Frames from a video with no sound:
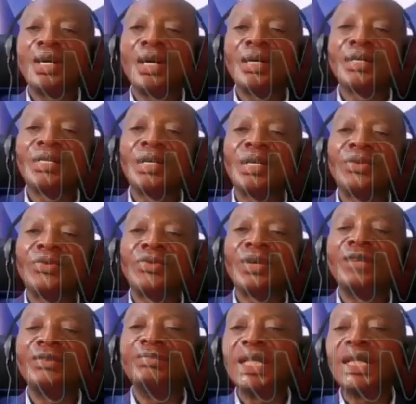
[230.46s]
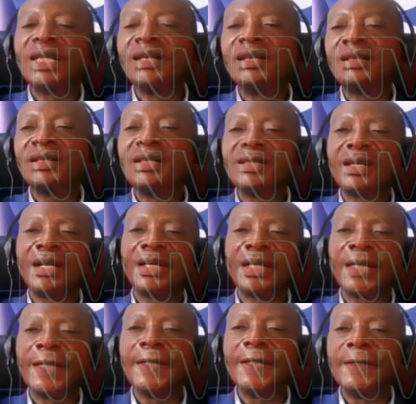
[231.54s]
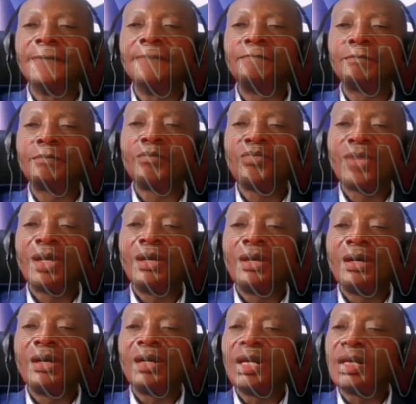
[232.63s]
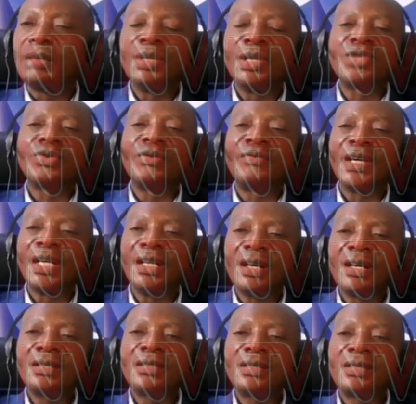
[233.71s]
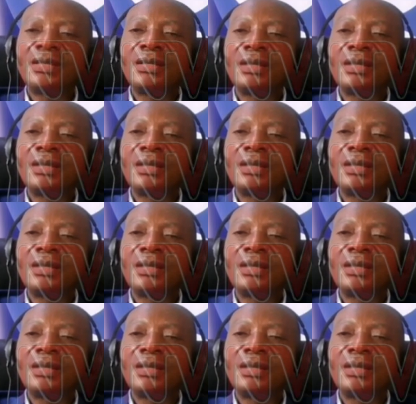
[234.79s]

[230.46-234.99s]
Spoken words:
central government entities like Minister of Finance,